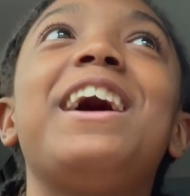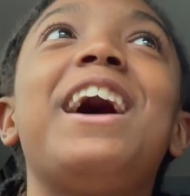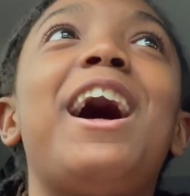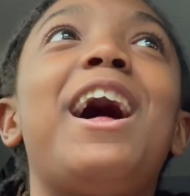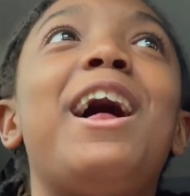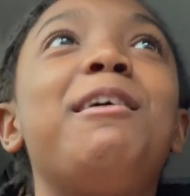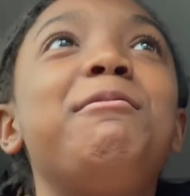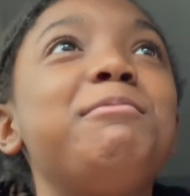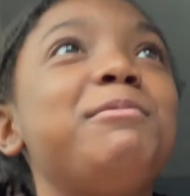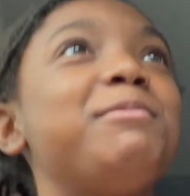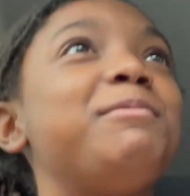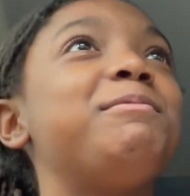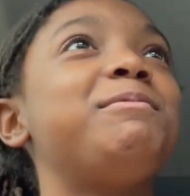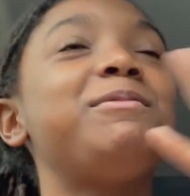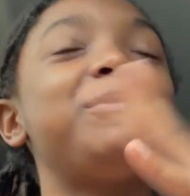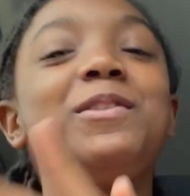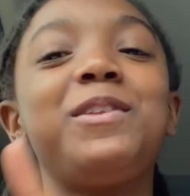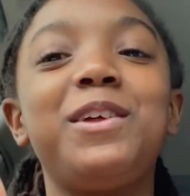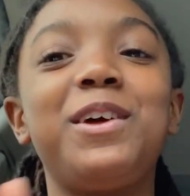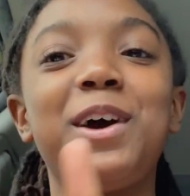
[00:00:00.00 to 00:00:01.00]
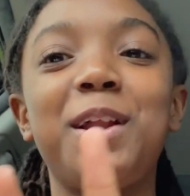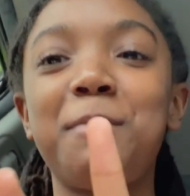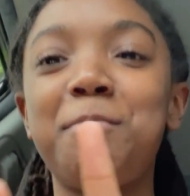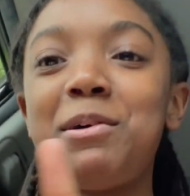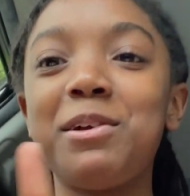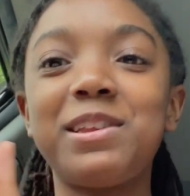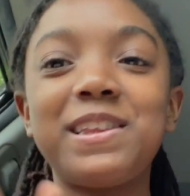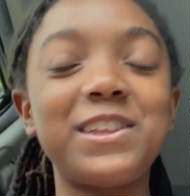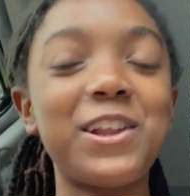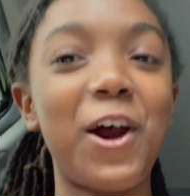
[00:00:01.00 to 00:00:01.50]
I'm gonna
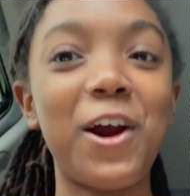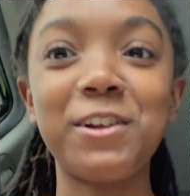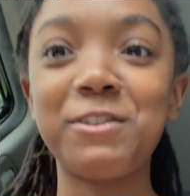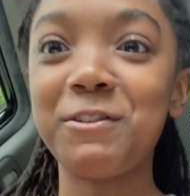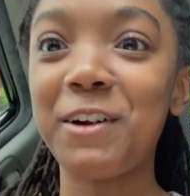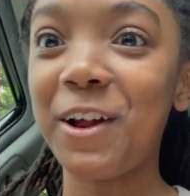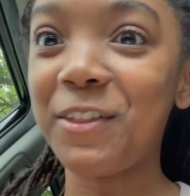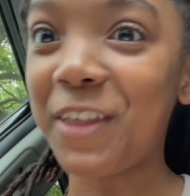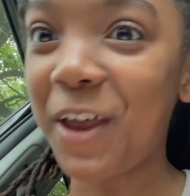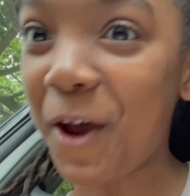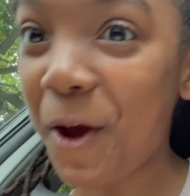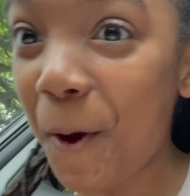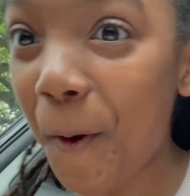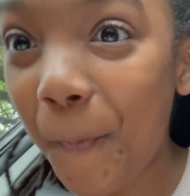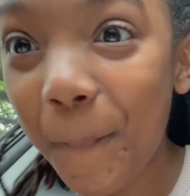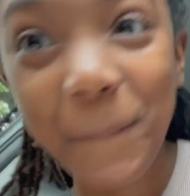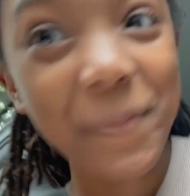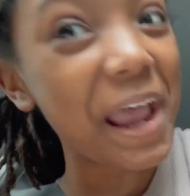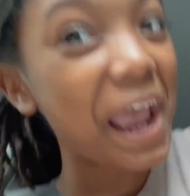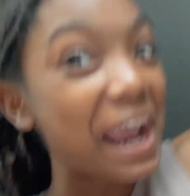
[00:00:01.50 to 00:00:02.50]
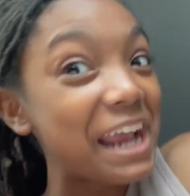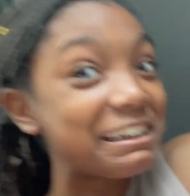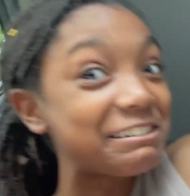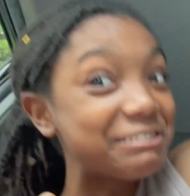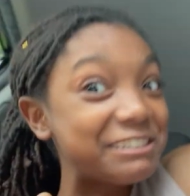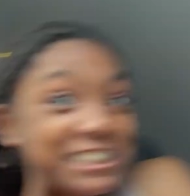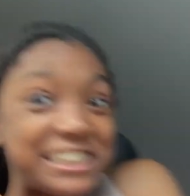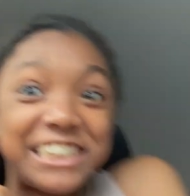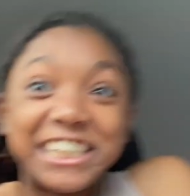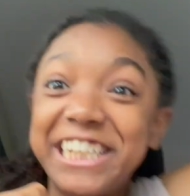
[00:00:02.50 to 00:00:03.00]
put stars around that whole page
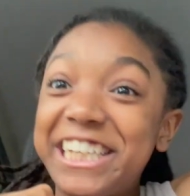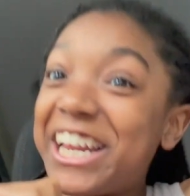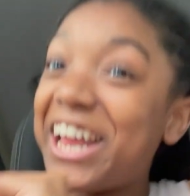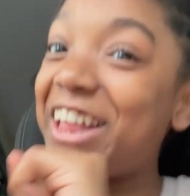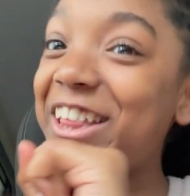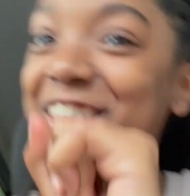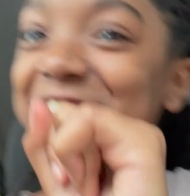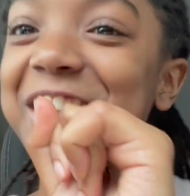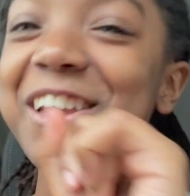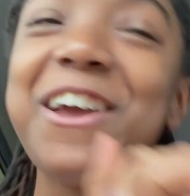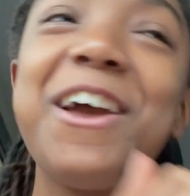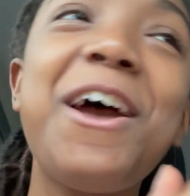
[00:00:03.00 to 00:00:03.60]
when she does it,